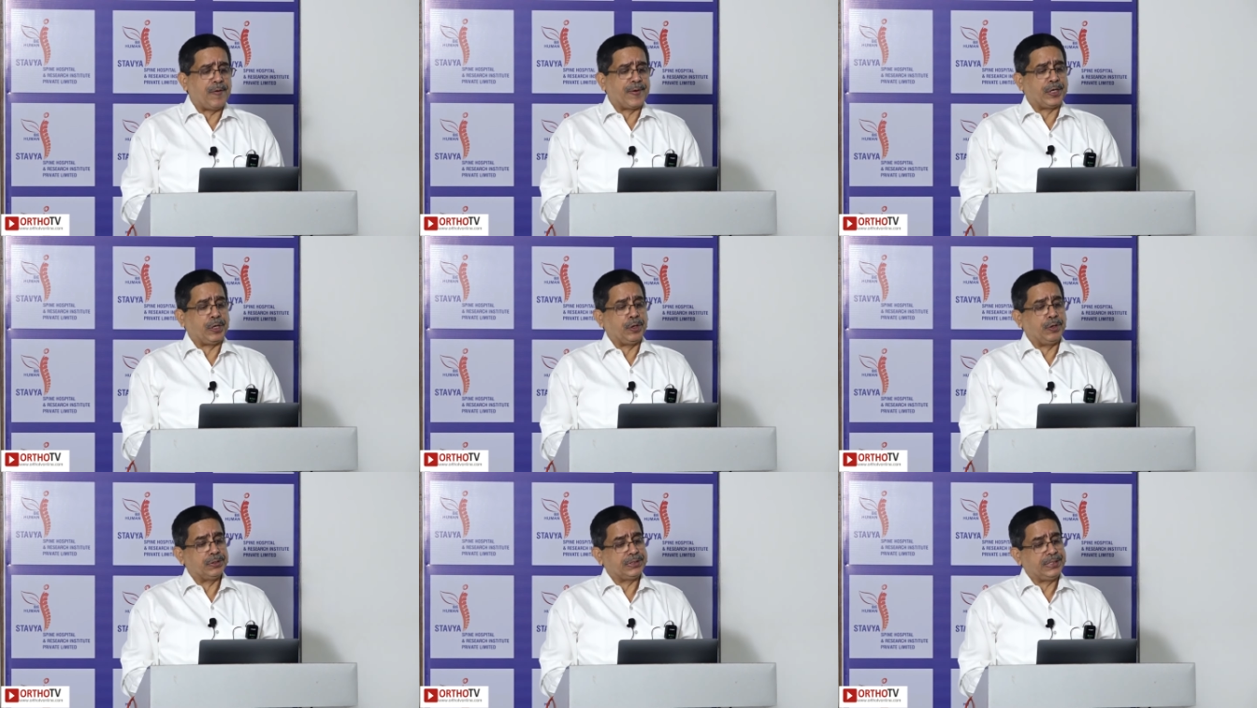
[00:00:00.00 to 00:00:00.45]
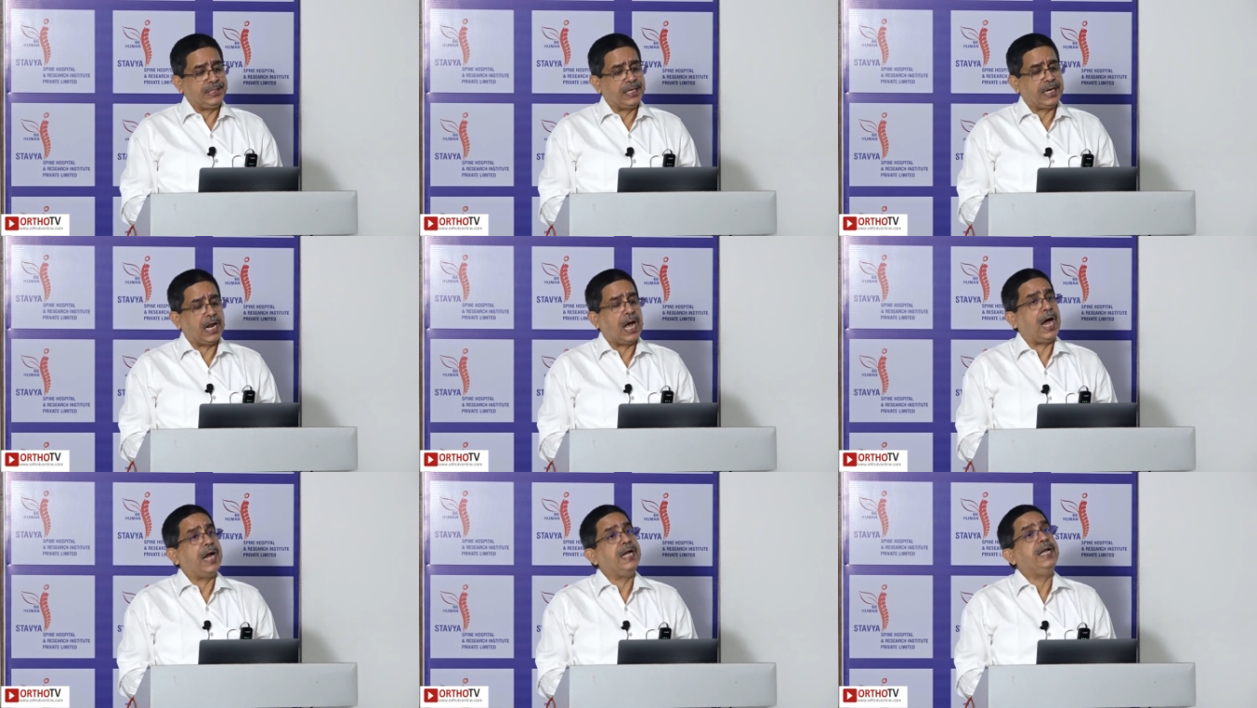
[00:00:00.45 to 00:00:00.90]
of accuracy
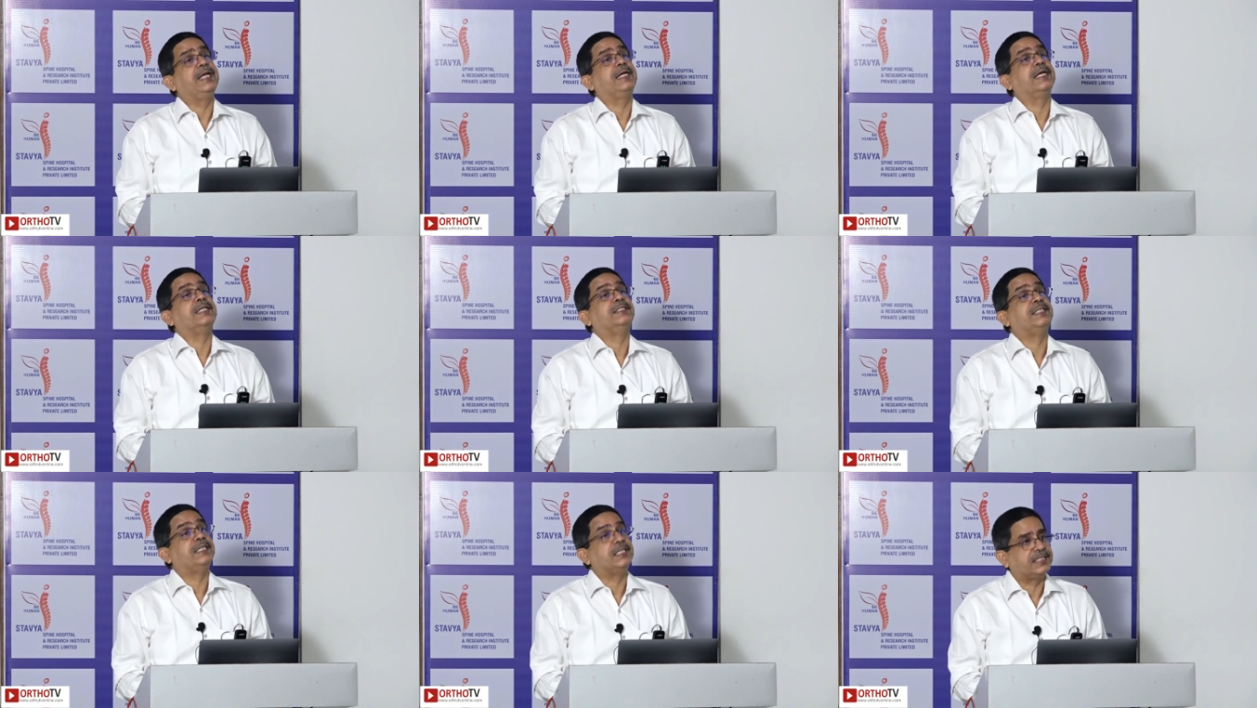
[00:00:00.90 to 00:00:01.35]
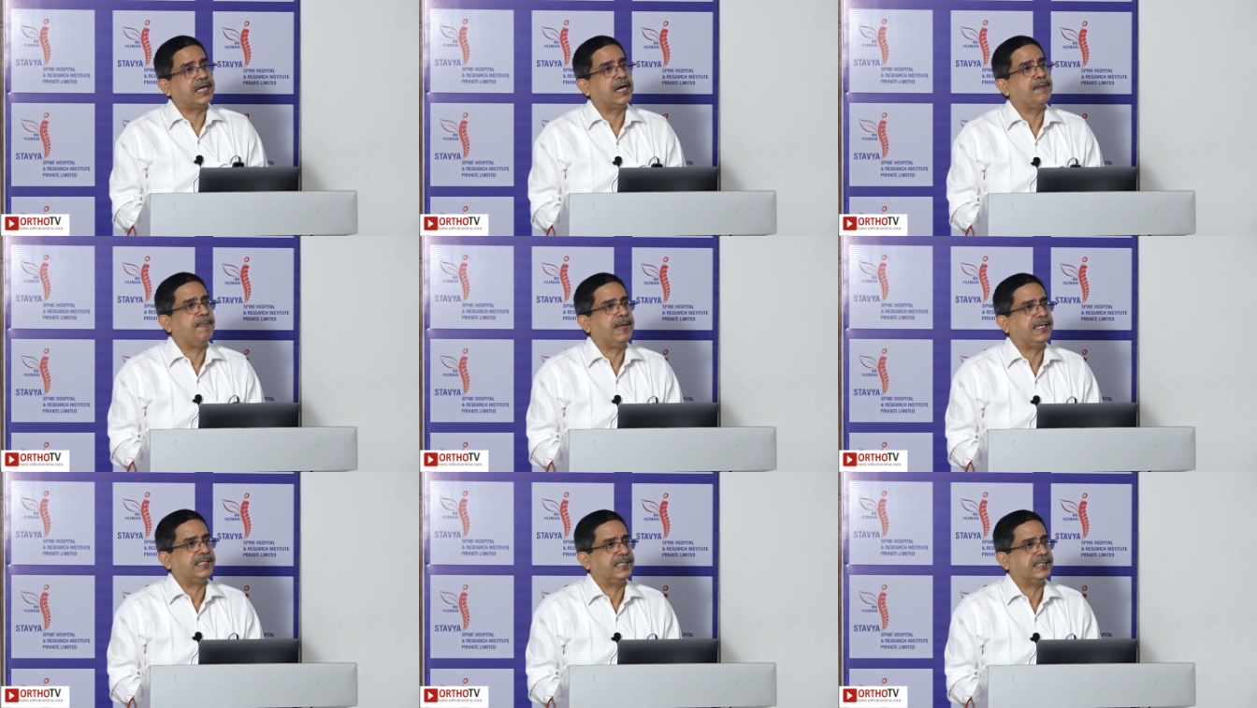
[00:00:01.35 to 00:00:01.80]
and a highly
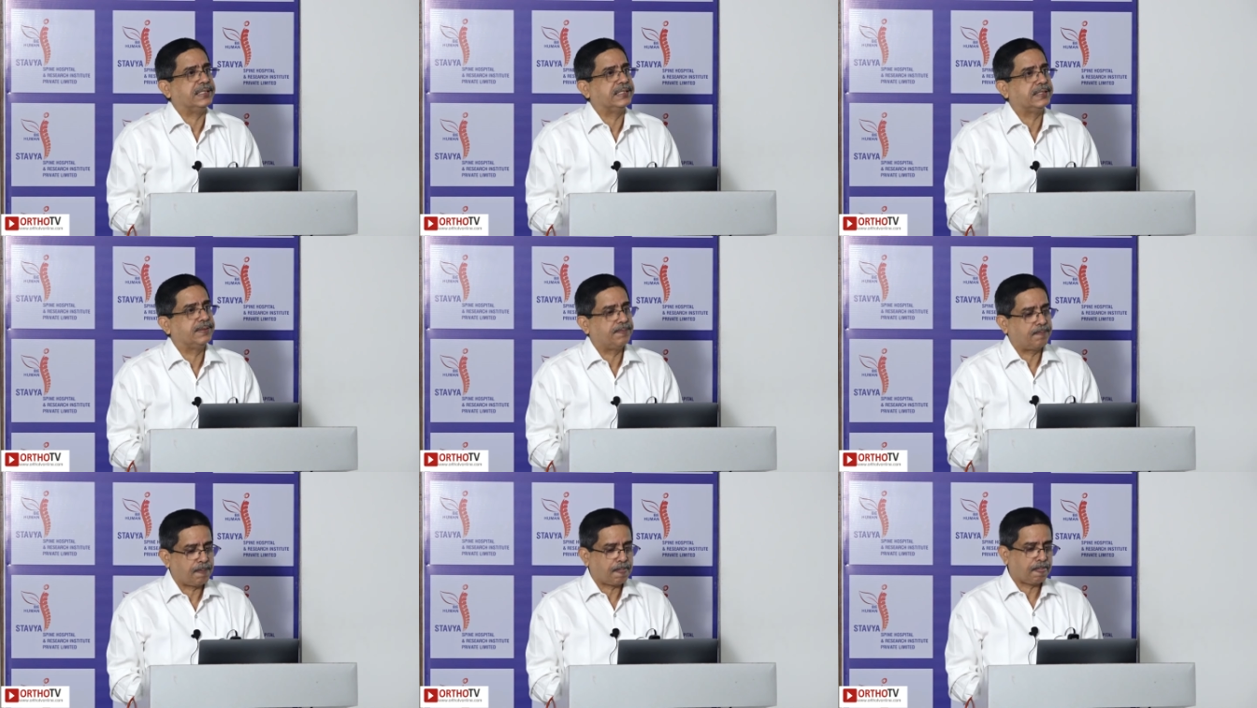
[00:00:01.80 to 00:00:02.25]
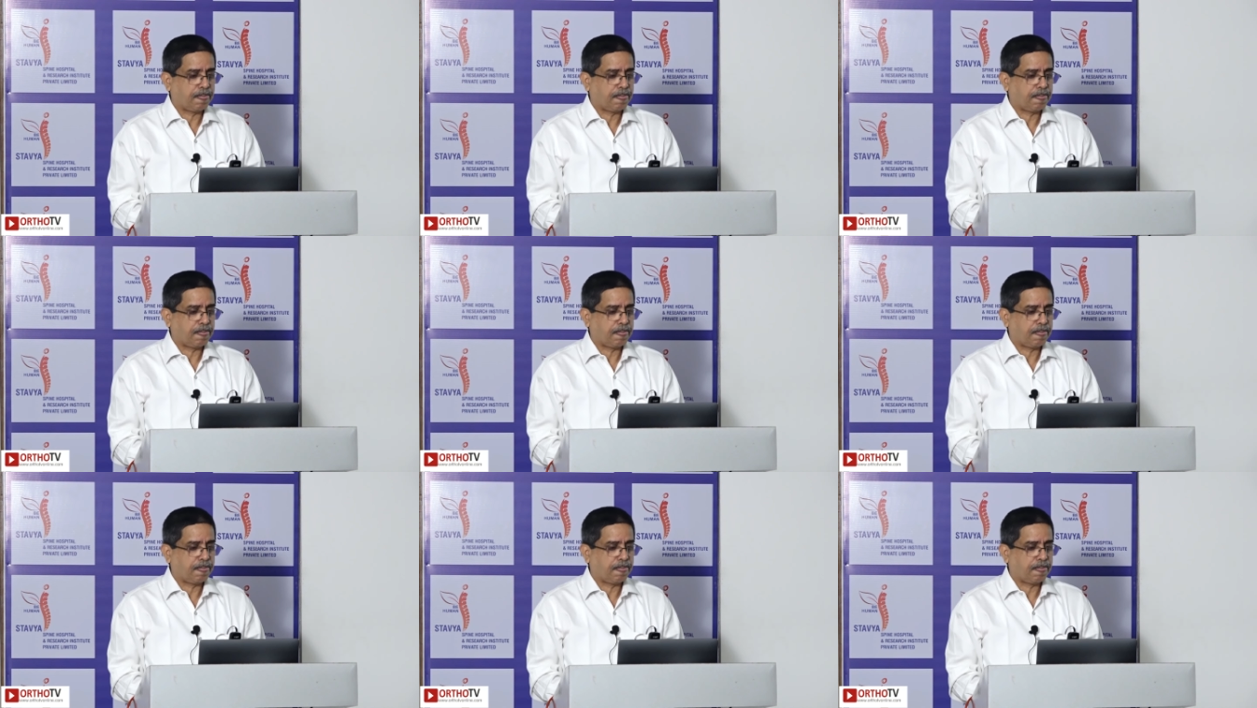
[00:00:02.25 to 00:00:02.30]
consistent basis.